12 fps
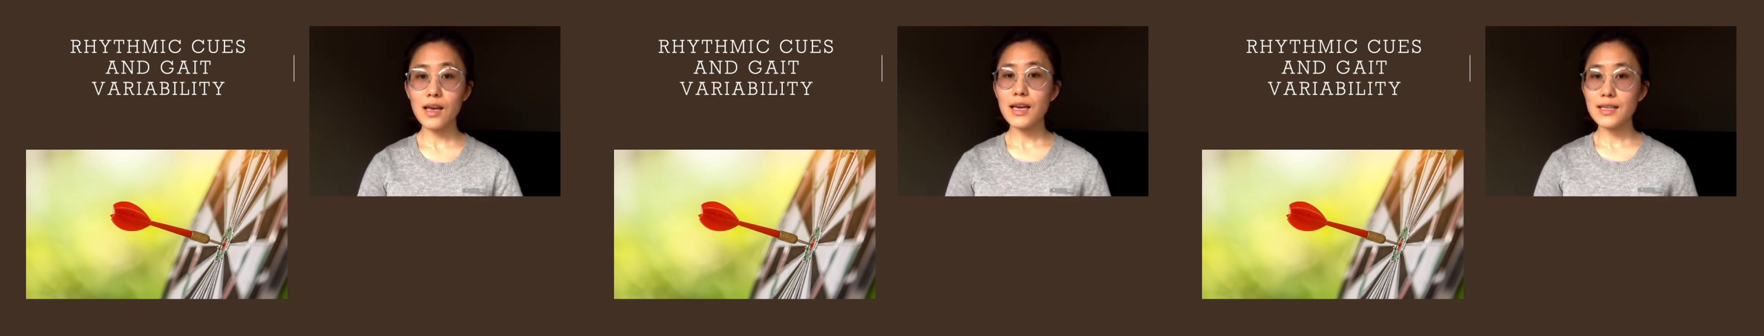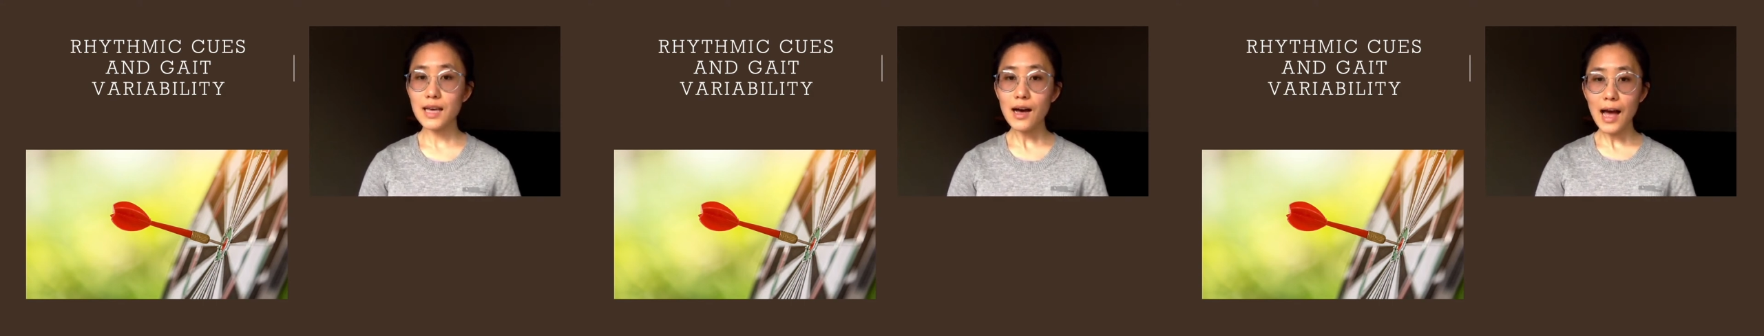
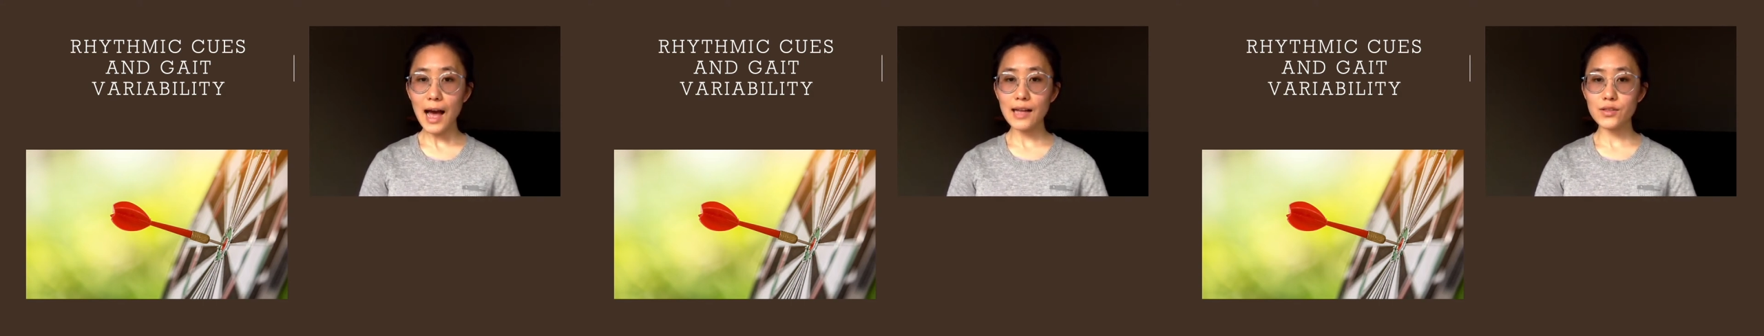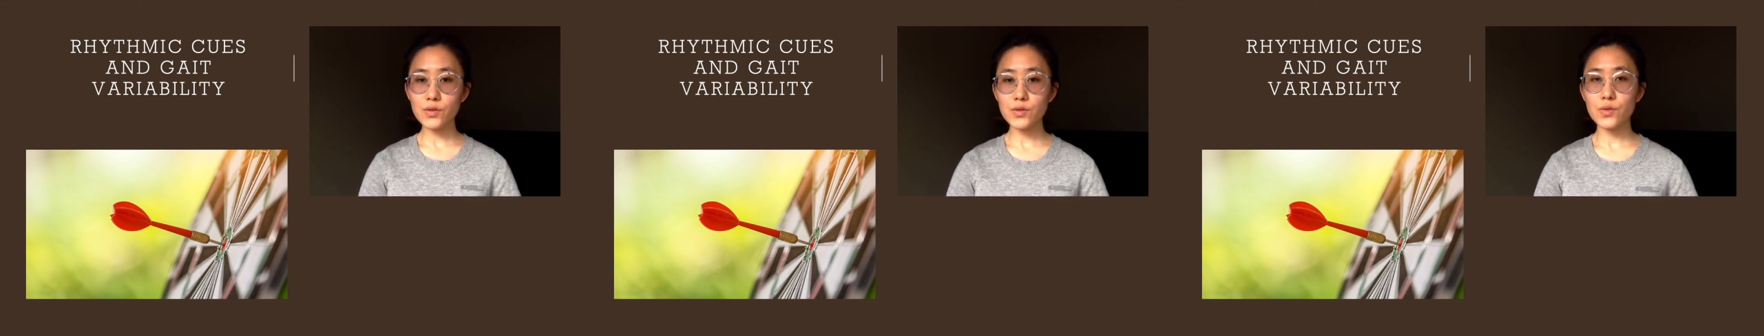young
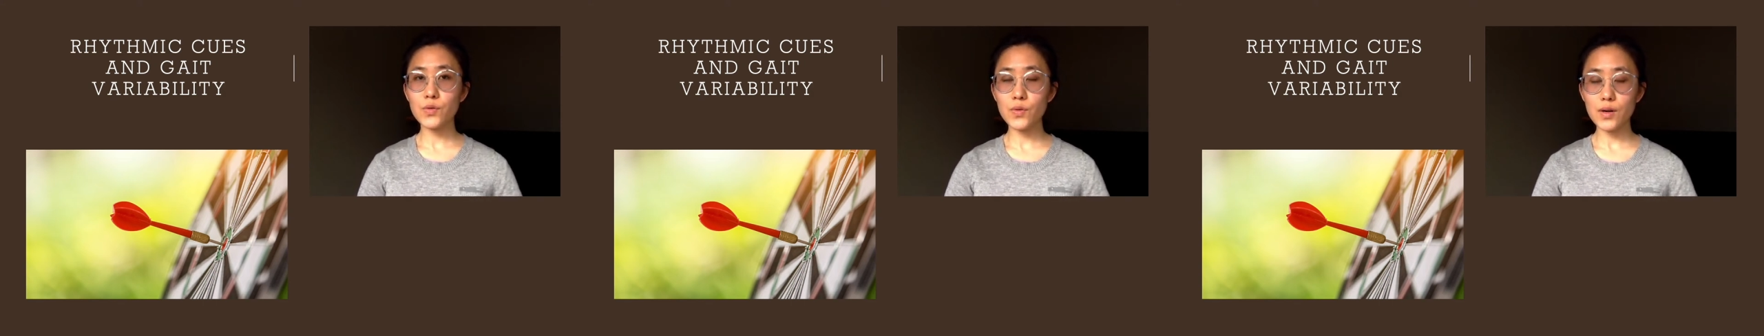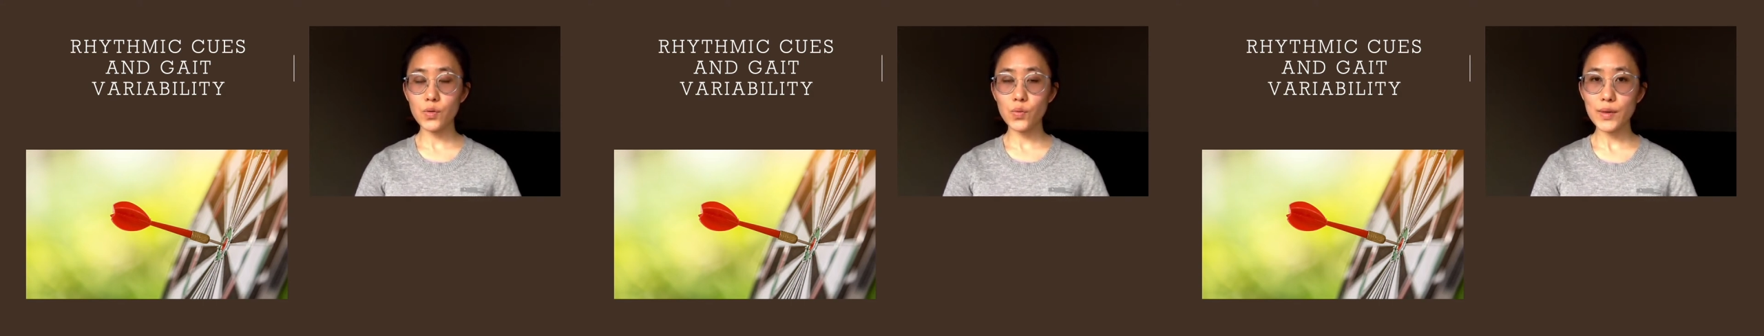adults who
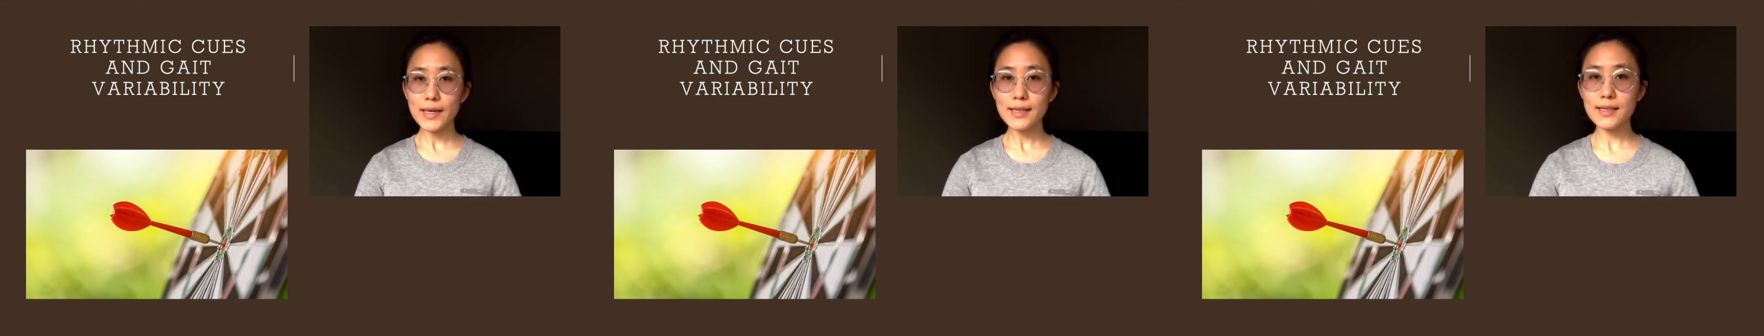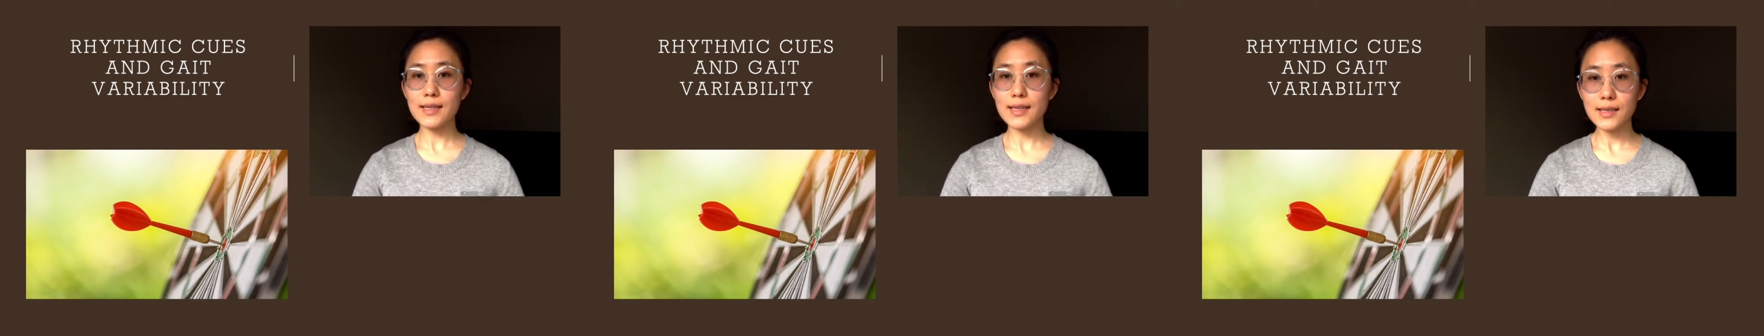were
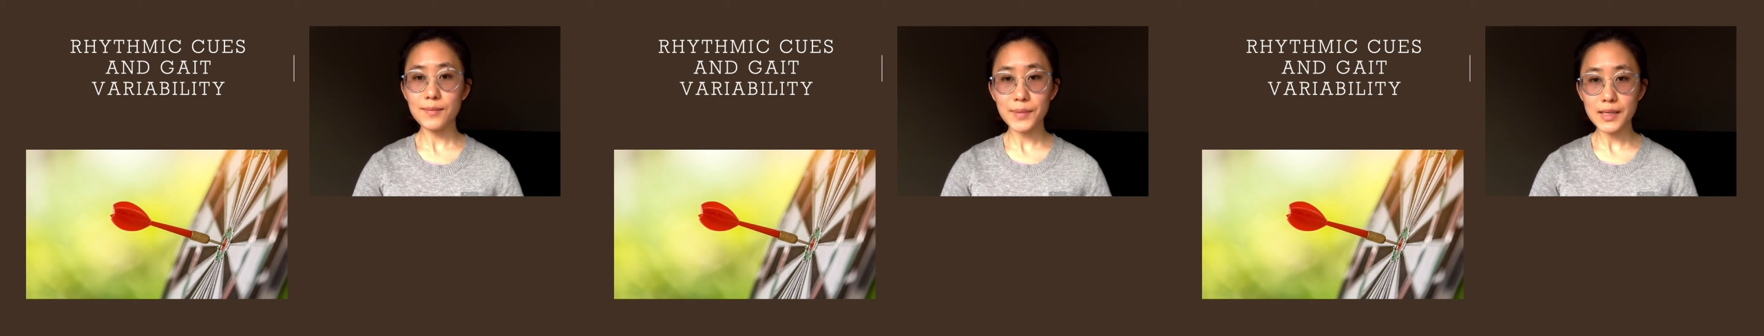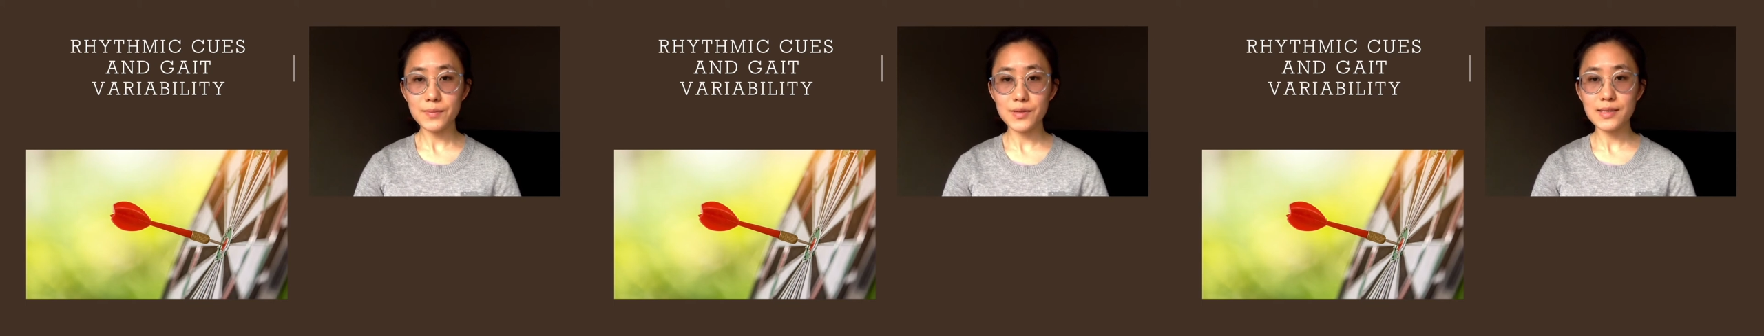weak in
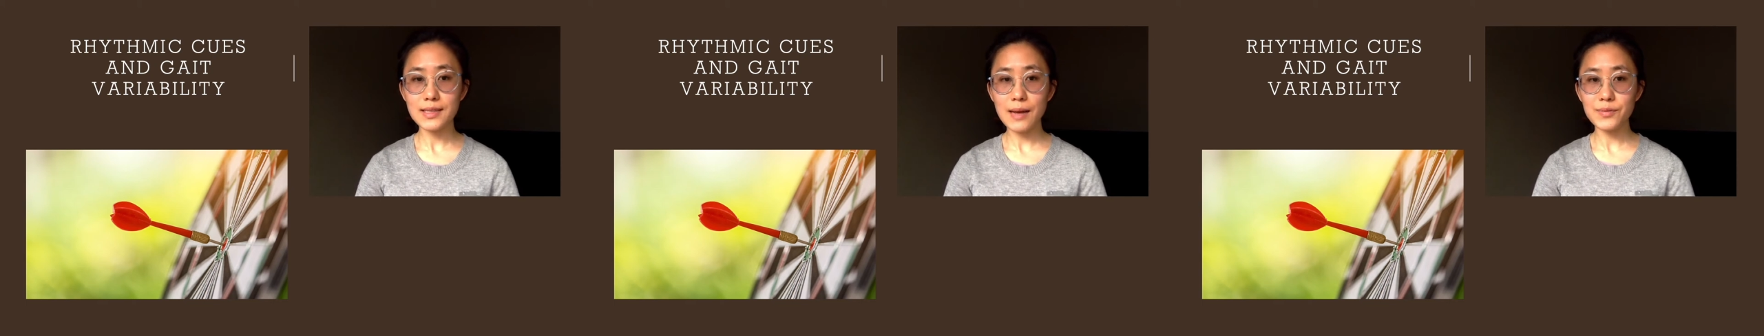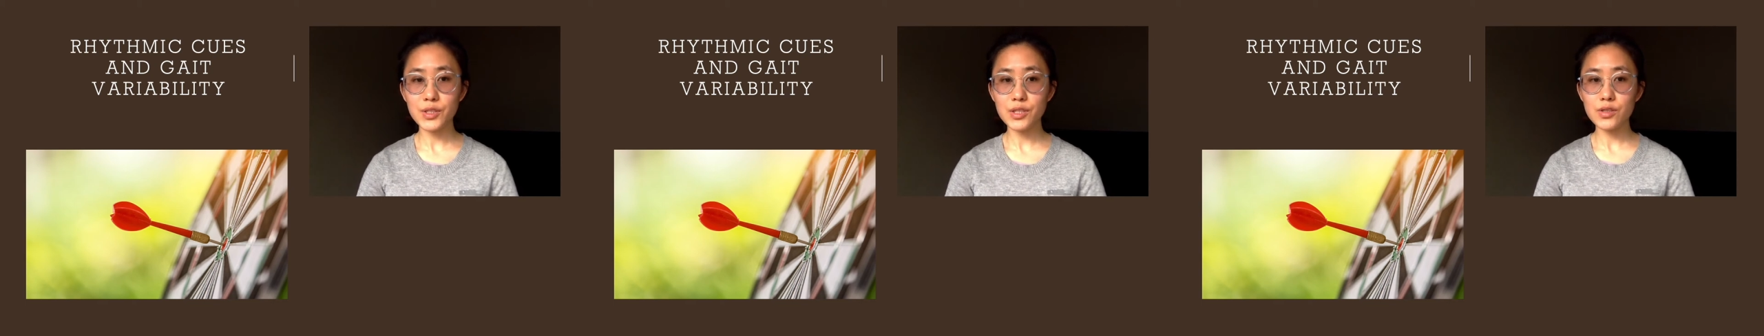beat
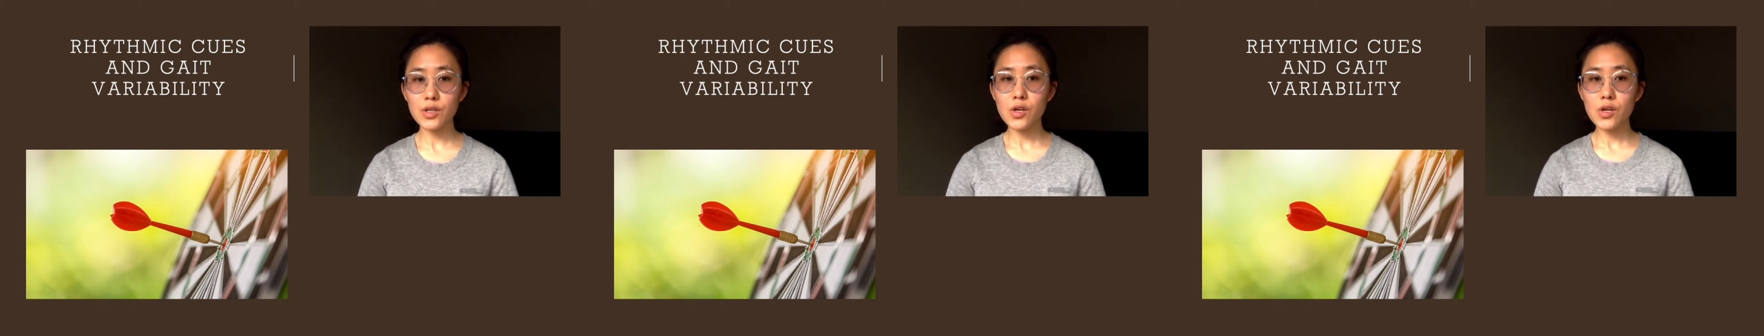perception